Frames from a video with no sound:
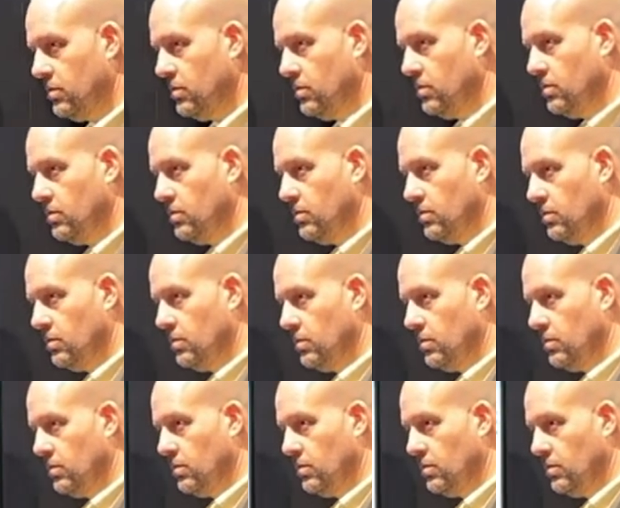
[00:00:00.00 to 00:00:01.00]

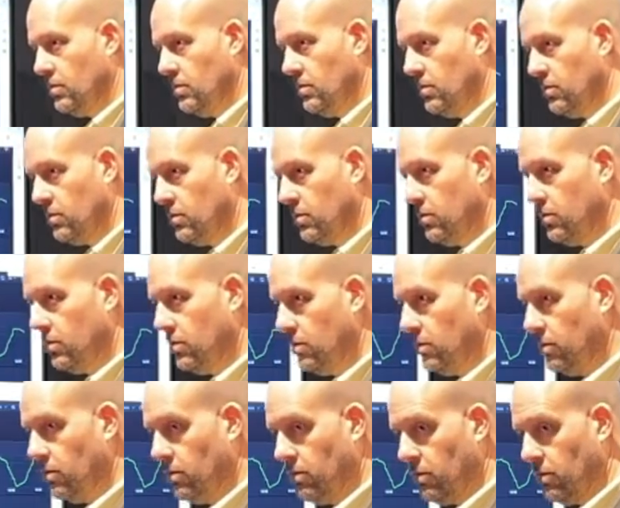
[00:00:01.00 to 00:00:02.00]

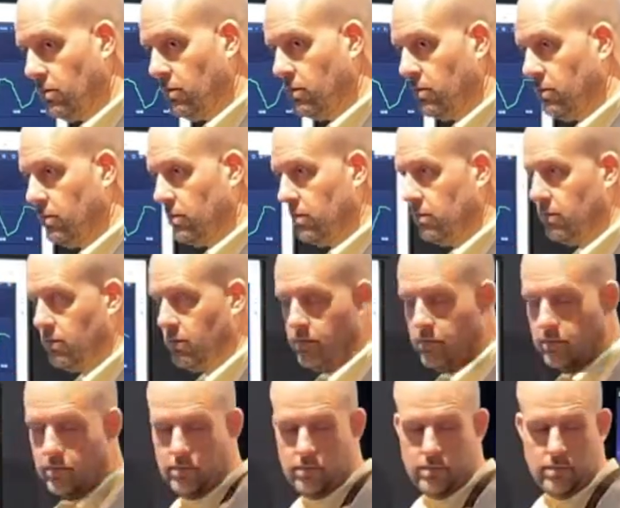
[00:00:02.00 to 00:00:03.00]

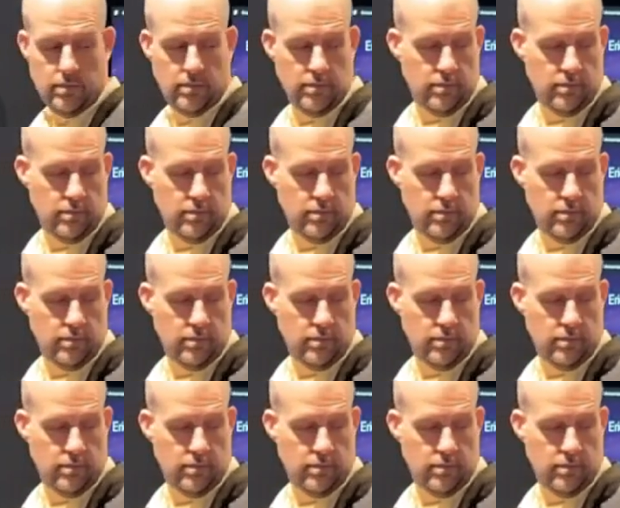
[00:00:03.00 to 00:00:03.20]
The person shown says nothing.